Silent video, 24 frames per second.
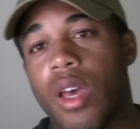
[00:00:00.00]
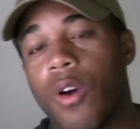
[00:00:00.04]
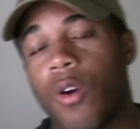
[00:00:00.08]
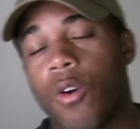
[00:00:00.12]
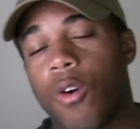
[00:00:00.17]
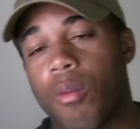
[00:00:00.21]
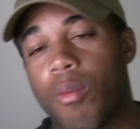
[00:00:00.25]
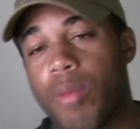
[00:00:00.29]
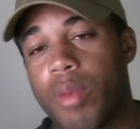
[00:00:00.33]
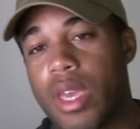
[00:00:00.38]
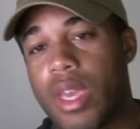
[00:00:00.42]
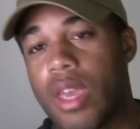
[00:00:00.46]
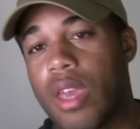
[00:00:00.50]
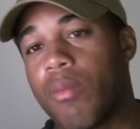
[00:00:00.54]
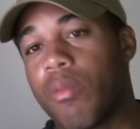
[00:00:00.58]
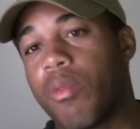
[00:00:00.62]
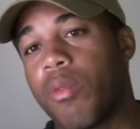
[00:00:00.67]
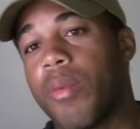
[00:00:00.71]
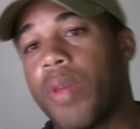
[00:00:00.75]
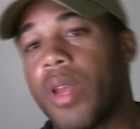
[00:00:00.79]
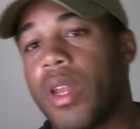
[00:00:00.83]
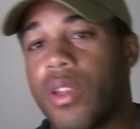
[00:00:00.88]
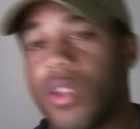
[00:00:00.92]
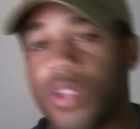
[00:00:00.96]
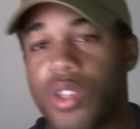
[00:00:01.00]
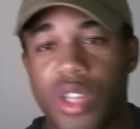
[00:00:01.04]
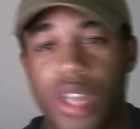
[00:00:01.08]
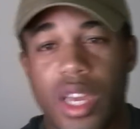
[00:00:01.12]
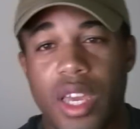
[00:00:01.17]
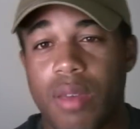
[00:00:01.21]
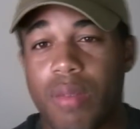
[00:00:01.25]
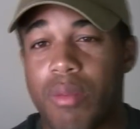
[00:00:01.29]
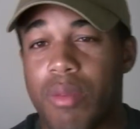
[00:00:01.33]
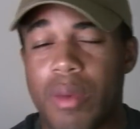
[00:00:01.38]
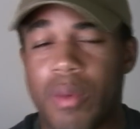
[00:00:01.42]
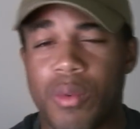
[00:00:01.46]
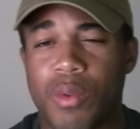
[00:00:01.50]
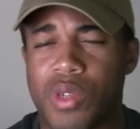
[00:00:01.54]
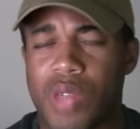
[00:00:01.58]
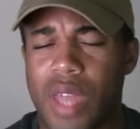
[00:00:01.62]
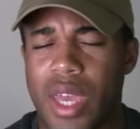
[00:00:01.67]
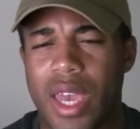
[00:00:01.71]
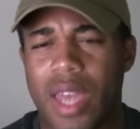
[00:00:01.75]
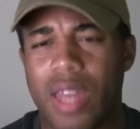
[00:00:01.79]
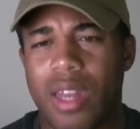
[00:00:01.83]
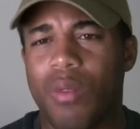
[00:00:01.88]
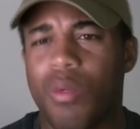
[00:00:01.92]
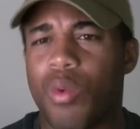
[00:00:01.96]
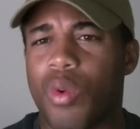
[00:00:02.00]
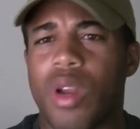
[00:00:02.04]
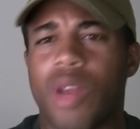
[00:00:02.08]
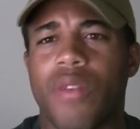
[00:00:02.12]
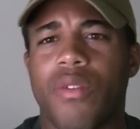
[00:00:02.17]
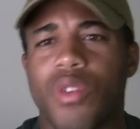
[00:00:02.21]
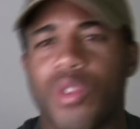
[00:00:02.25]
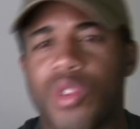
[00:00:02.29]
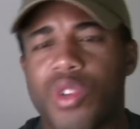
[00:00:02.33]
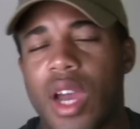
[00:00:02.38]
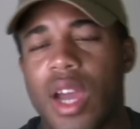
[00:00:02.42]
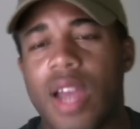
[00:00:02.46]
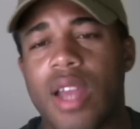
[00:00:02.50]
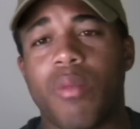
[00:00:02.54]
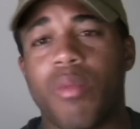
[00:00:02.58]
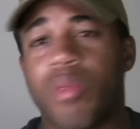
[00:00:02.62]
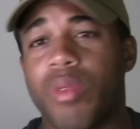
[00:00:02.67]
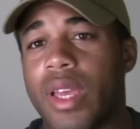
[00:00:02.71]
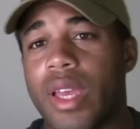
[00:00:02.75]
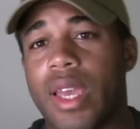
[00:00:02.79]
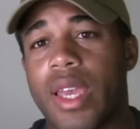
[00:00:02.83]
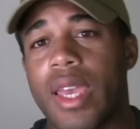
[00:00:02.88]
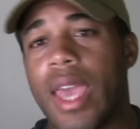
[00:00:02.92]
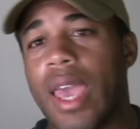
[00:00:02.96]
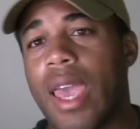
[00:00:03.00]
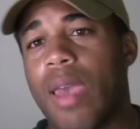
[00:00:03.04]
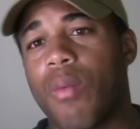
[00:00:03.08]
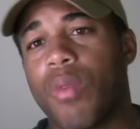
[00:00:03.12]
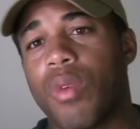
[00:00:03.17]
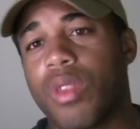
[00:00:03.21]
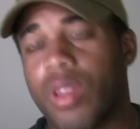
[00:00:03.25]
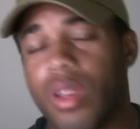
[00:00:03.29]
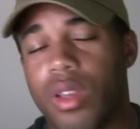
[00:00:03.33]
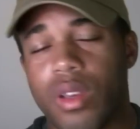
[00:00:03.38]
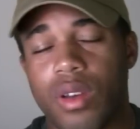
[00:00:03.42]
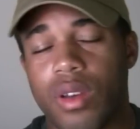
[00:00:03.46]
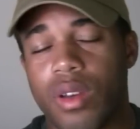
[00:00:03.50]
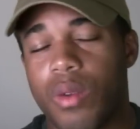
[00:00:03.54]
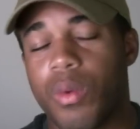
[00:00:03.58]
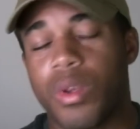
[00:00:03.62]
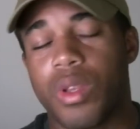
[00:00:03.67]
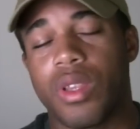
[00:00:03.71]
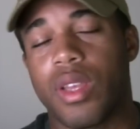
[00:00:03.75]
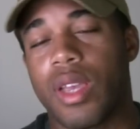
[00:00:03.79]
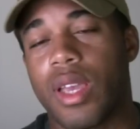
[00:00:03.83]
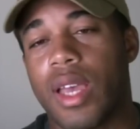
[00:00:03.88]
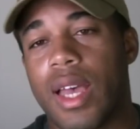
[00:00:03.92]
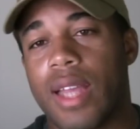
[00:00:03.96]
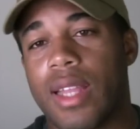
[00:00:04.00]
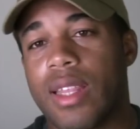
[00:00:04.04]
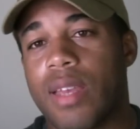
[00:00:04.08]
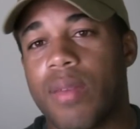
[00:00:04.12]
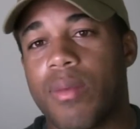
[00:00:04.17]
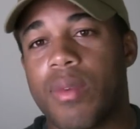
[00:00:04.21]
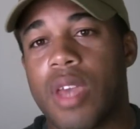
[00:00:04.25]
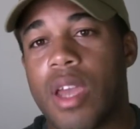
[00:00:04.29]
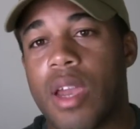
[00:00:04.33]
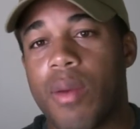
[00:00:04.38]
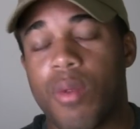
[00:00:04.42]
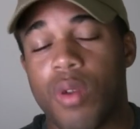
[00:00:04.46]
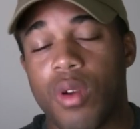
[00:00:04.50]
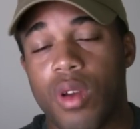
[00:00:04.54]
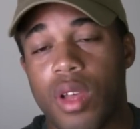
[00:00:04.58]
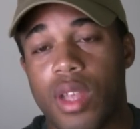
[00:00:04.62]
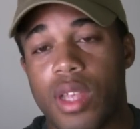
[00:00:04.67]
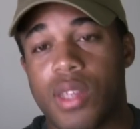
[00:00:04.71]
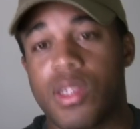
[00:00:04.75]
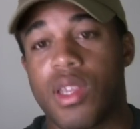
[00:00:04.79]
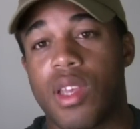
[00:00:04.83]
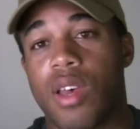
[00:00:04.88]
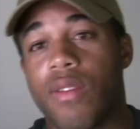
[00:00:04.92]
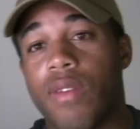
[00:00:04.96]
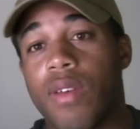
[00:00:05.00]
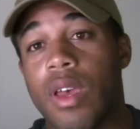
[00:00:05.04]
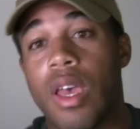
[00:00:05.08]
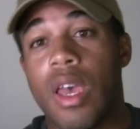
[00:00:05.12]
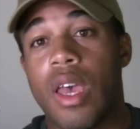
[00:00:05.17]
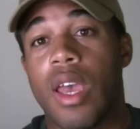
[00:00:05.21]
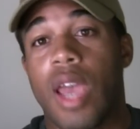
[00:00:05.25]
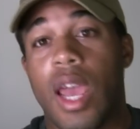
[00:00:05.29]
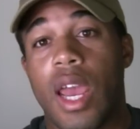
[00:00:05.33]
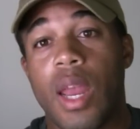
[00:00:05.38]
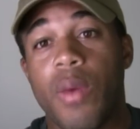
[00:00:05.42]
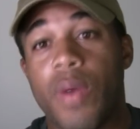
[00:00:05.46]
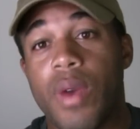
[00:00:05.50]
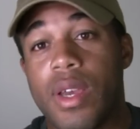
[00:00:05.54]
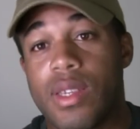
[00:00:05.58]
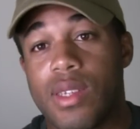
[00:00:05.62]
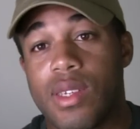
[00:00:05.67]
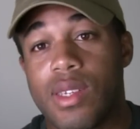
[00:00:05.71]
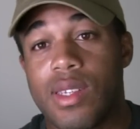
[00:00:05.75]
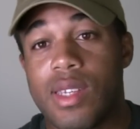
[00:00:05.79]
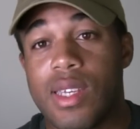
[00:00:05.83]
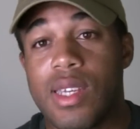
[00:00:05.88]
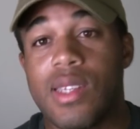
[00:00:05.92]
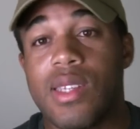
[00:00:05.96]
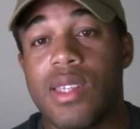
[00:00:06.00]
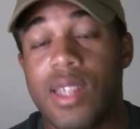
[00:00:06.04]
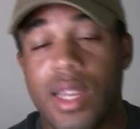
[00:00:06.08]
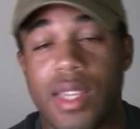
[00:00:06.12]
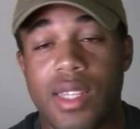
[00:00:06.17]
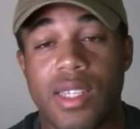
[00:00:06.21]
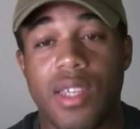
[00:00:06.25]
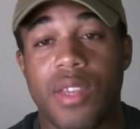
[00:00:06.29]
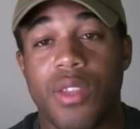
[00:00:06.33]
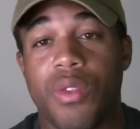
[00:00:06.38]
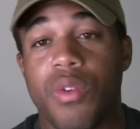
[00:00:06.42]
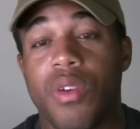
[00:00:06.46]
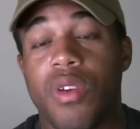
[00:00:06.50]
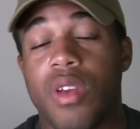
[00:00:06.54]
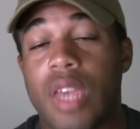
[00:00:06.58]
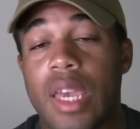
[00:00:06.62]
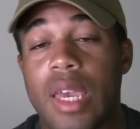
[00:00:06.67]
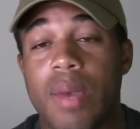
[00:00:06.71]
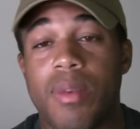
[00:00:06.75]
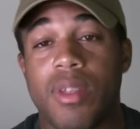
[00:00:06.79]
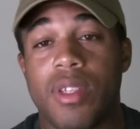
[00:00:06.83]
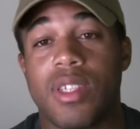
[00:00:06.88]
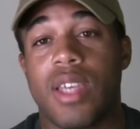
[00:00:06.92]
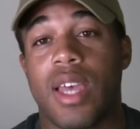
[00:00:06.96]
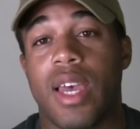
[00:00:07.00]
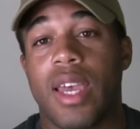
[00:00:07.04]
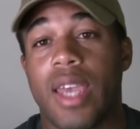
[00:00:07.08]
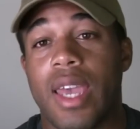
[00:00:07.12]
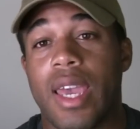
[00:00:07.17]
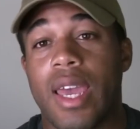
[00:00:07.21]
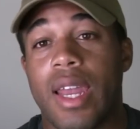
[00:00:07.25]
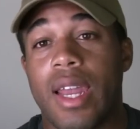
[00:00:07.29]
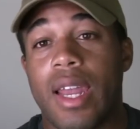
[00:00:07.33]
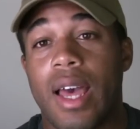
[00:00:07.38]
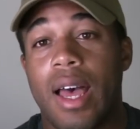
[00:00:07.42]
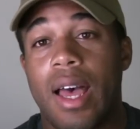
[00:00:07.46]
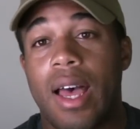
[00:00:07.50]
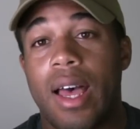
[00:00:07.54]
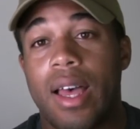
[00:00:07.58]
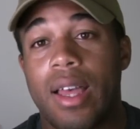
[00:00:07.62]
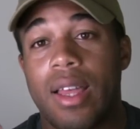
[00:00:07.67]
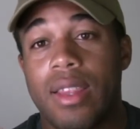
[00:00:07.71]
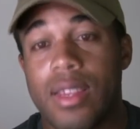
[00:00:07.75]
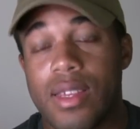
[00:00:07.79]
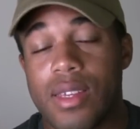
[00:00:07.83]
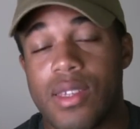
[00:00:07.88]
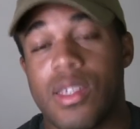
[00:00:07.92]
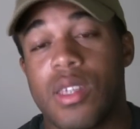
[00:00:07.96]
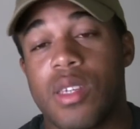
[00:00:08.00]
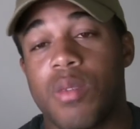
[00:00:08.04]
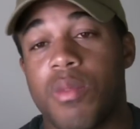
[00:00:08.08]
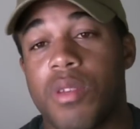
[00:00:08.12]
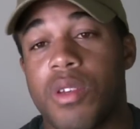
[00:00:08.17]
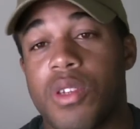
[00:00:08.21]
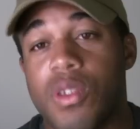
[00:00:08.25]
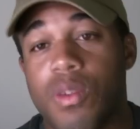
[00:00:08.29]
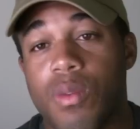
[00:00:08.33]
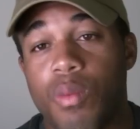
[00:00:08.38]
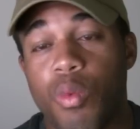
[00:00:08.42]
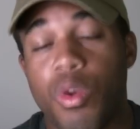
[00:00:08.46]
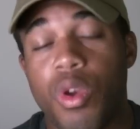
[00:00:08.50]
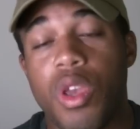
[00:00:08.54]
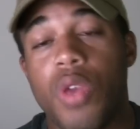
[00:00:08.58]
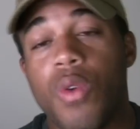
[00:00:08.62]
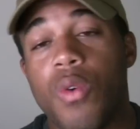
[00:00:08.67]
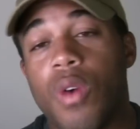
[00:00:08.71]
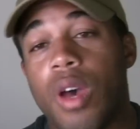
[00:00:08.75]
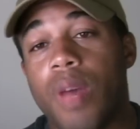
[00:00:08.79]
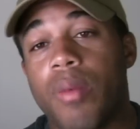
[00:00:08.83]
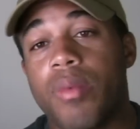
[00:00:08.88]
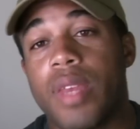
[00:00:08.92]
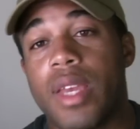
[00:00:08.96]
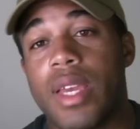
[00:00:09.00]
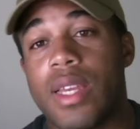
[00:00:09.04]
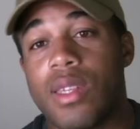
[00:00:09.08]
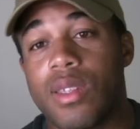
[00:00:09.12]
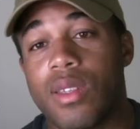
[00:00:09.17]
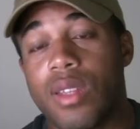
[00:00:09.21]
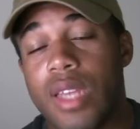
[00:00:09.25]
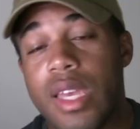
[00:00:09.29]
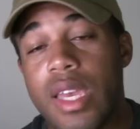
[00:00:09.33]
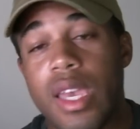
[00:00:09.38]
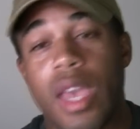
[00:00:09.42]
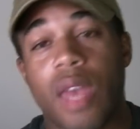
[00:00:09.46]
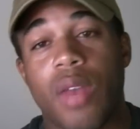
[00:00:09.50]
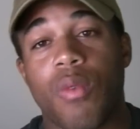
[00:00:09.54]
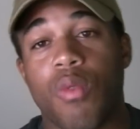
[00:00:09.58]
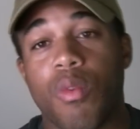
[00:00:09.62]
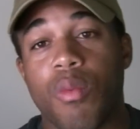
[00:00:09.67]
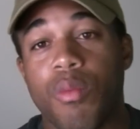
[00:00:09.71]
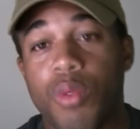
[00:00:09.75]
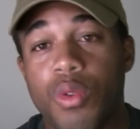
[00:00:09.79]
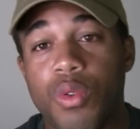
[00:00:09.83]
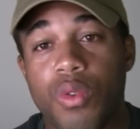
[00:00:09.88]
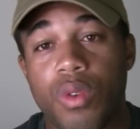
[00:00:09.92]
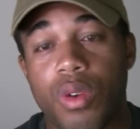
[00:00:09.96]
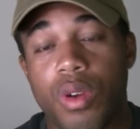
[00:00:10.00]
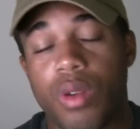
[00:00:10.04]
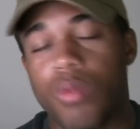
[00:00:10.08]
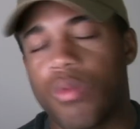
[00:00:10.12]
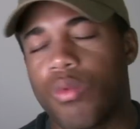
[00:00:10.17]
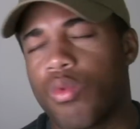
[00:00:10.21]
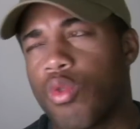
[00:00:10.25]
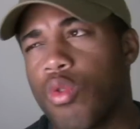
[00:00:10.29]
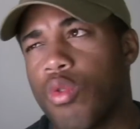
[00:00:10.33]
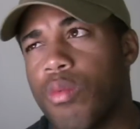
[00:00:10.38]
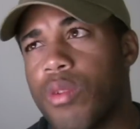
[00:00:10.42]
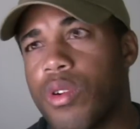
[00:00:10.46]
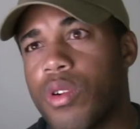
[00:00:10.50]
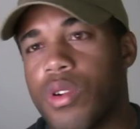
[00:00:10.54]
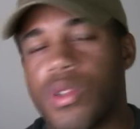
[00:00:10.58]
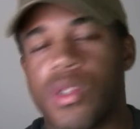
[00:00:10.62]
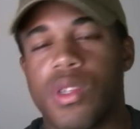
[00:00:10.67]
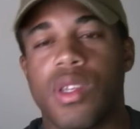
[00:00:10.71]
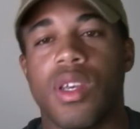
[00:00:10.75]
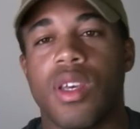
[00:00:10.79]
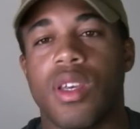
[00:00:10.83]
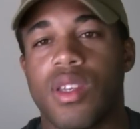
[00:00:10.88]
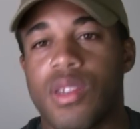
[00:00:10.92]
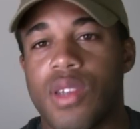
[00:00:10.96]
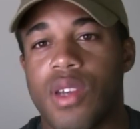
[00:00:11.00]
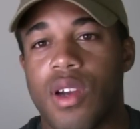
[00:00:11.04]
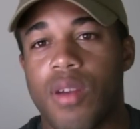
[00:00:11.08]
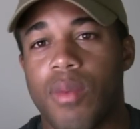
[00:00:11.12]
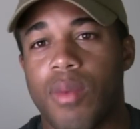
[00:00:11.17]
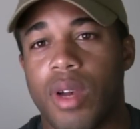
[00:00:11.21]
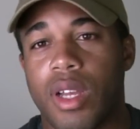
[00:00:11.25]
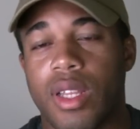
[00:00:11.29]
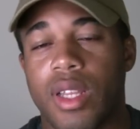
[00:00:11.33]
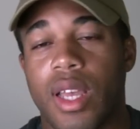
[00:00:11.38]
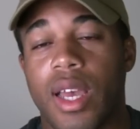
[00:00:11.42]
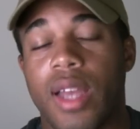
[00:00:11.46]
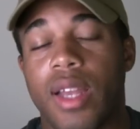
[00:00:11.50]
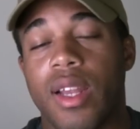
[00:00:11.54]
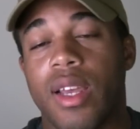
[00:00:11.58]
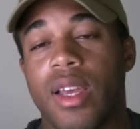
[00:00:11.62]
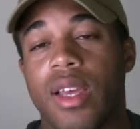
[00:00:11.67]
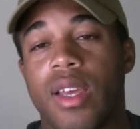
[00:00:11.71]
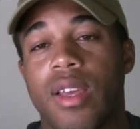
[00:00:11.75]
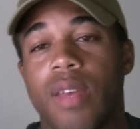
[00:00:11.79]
or me implementing, shaking people's hand and whatever, trying to play a game with the goddamn camera and all that stuff. Anyways, this is DC1903, your gaming tech, and this has been some Wii U updates, leak, and rumors. Sorry about that.